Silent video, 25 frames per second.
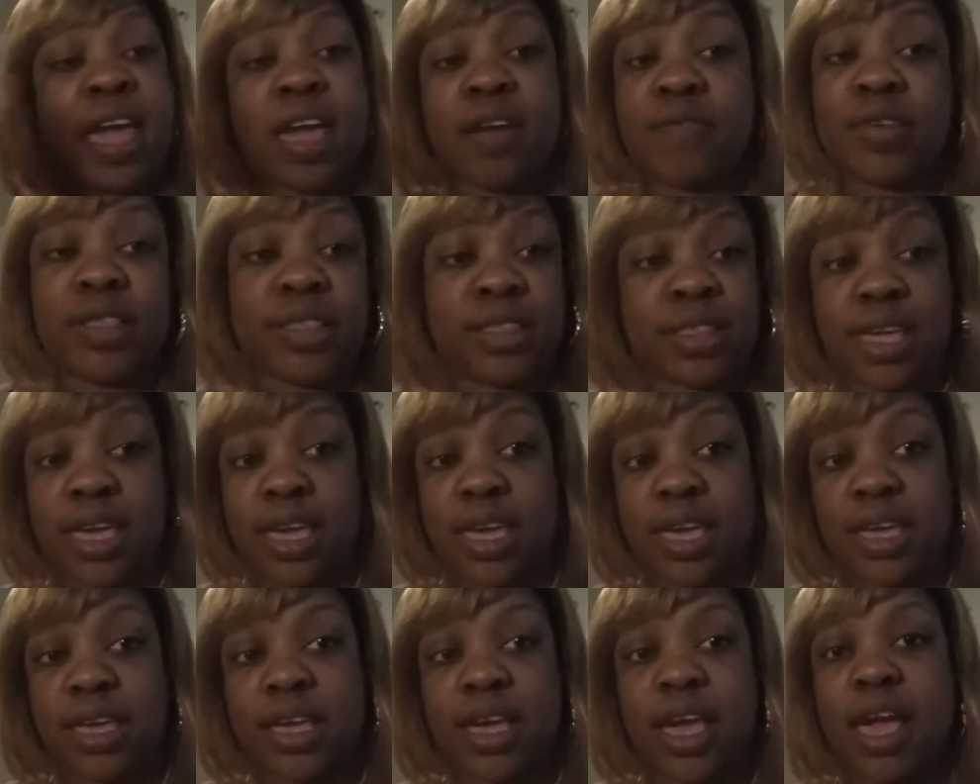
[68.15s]

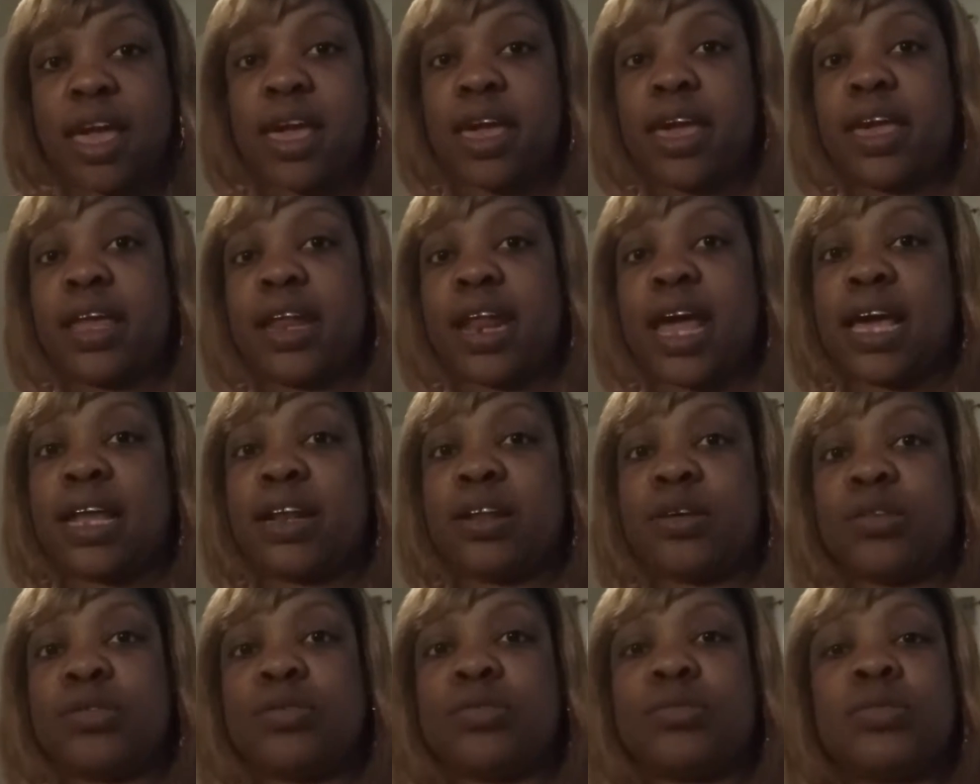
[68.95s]
everything and
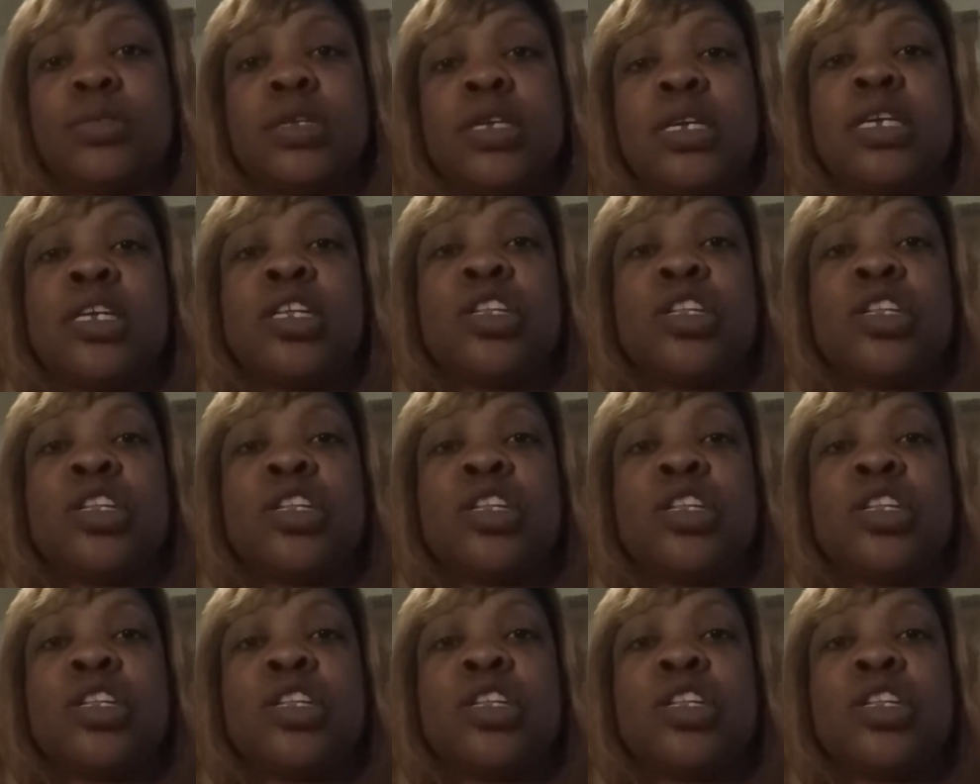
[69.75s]
I don't